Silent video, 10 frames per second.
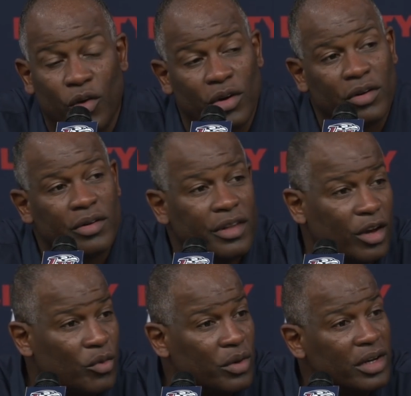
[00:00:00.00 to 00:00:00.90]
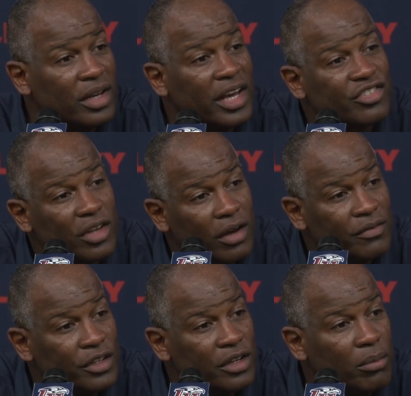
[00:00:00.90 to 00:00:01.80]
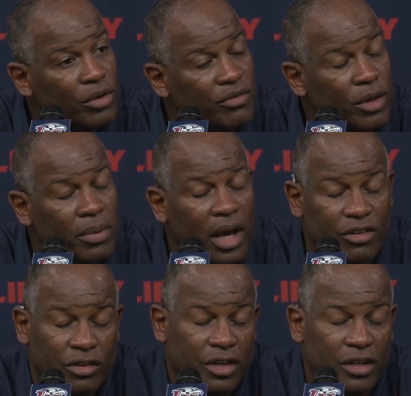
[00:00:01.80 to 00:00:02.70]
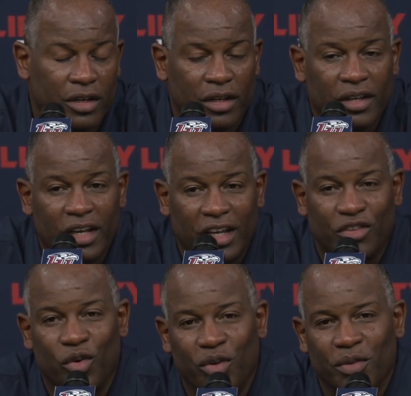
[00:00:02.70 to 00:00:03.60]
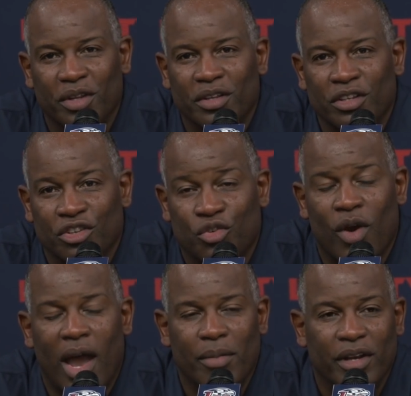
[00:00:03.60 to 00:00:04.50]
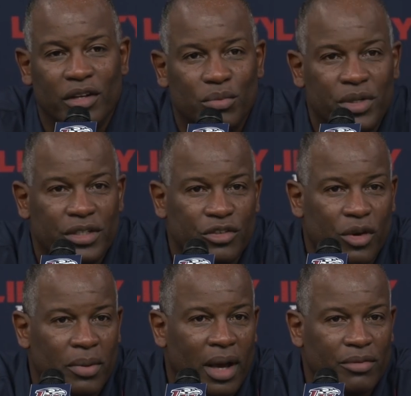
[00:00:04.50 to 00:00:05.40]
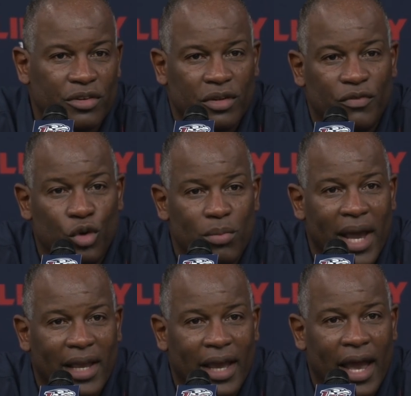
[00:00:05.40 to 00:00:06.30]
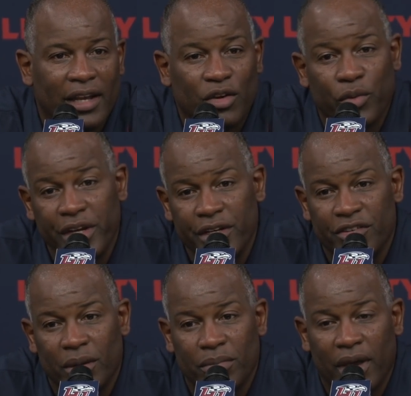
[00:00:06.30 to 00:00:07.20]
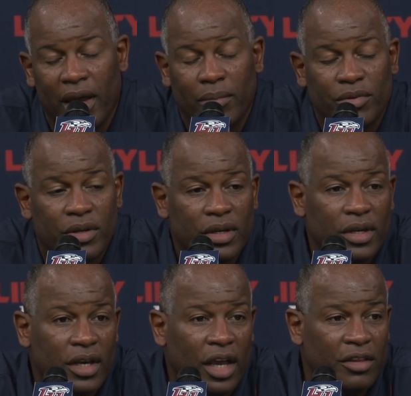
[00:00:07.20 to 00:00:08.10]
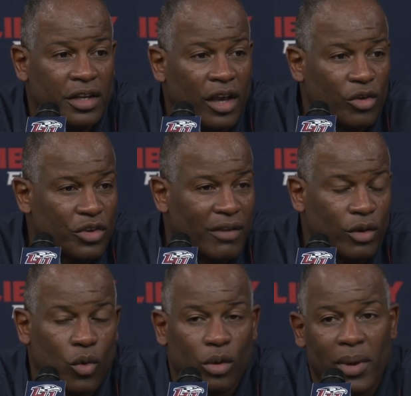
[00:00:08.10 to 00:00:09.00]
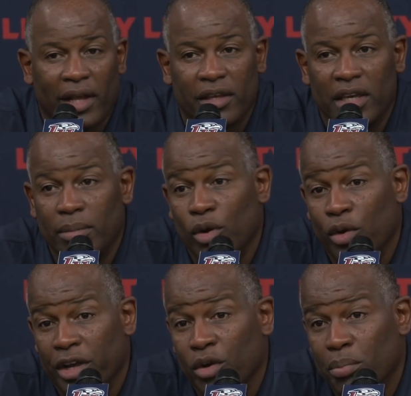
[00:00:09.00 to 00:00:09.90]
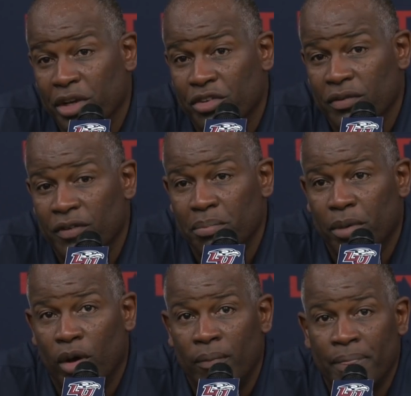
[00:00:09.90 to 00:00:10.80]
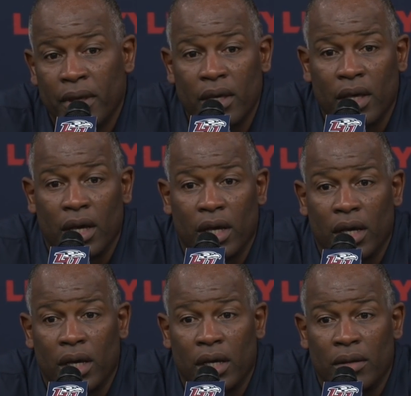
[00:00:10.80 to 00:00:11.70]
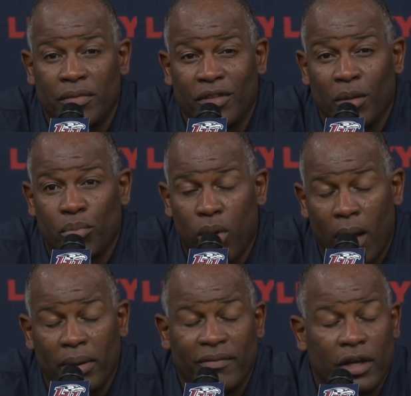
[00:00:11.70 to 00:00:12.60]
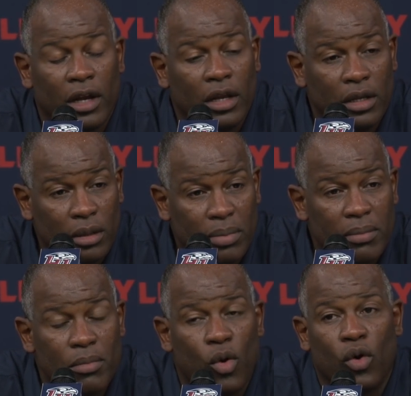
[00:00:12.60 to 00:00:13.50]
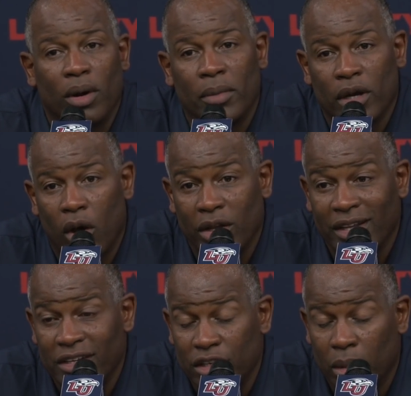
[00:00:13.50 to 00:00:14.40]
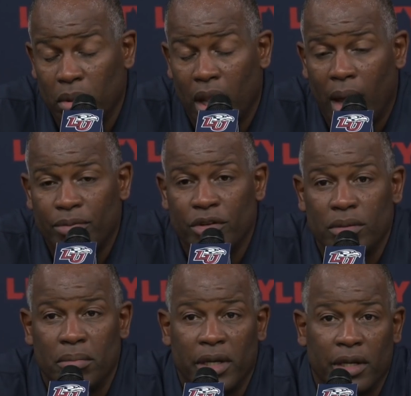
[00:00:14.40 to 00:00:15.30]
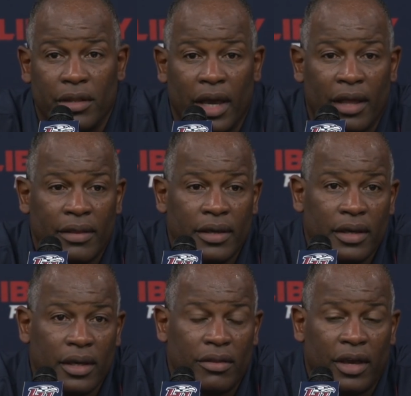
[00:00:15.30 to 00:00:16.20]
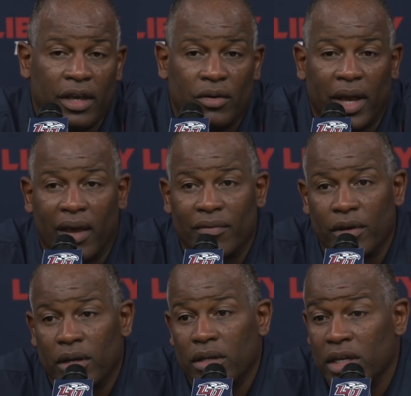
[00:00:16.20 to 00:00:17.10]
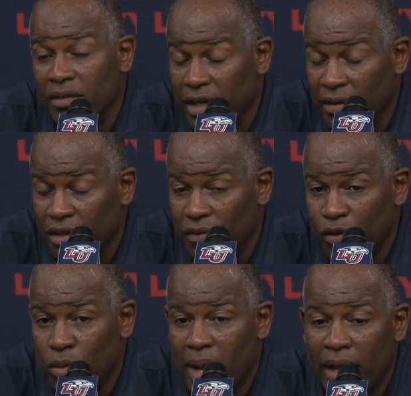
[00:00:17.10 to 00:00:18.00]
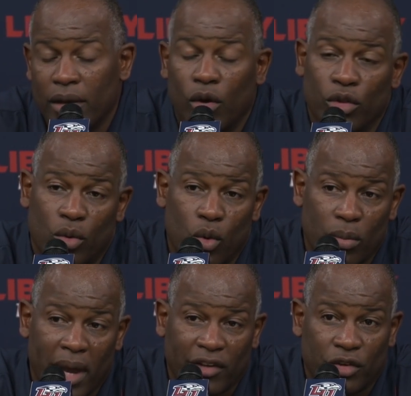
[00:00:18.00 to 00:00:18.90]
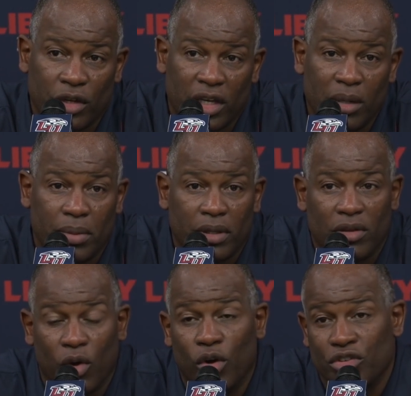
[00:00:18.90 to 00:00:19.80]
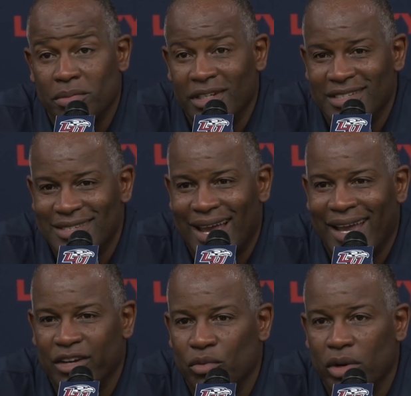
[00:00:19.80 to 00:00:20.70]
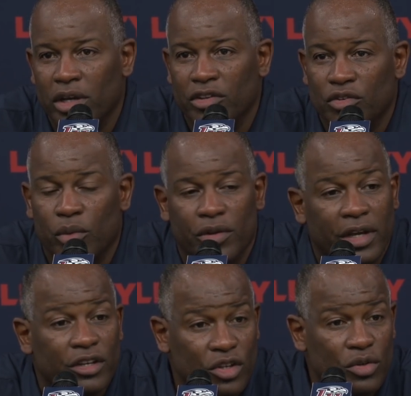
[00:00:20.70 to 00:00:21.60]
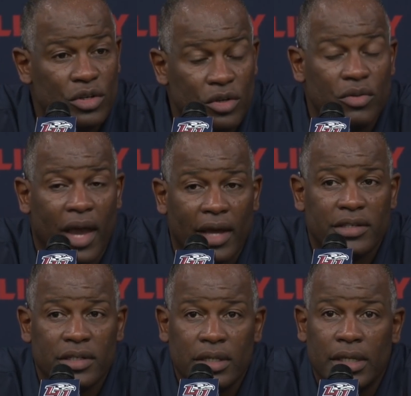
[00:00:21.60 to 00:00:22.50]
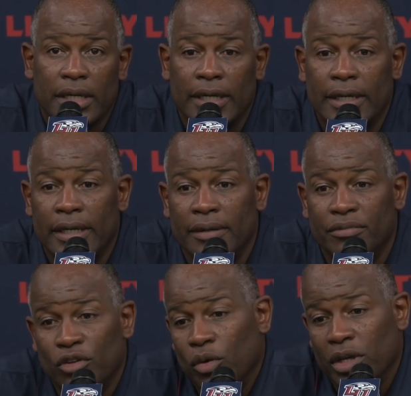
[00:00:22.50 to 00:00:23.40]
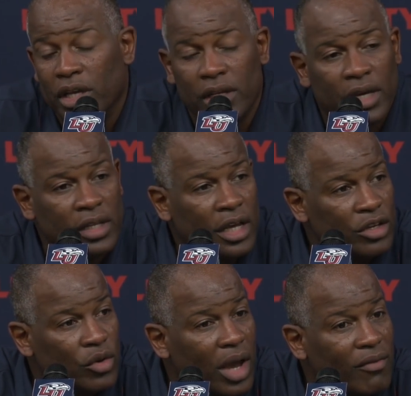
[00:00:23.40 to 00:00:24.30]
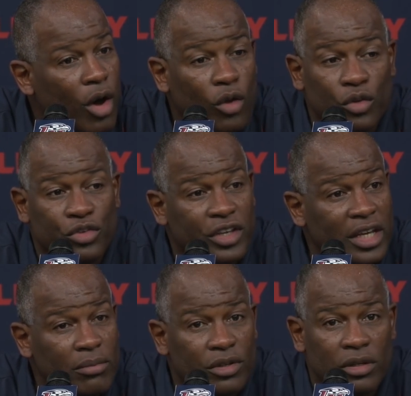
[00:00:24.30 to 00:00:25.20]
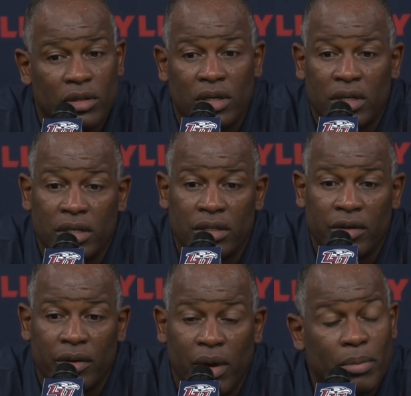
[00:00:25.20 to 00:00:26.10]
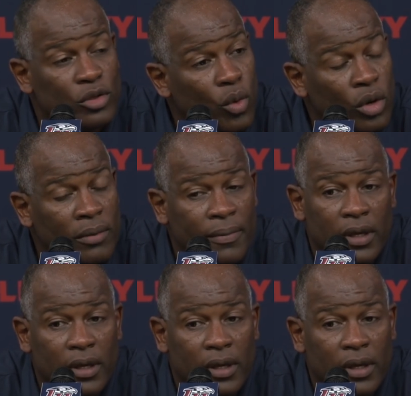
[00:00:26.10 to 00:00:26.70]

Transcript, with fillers: or they're going to run less of the number of triple options. And gets going with the, describing it a little bit. The triple option is a fullback guy. They reading it sometimes, and then they also have the quarterback to keep it, or they're going to pitch the football. Uh, they probably have done a little bit more. I'm going to call it a double option, meaning that they don't have the either give it to the fullback or the quarterback's going to keep it. There are some design runs where they do do that. Uh, so again, they, they do have all those schemes in uh, in their repertoire.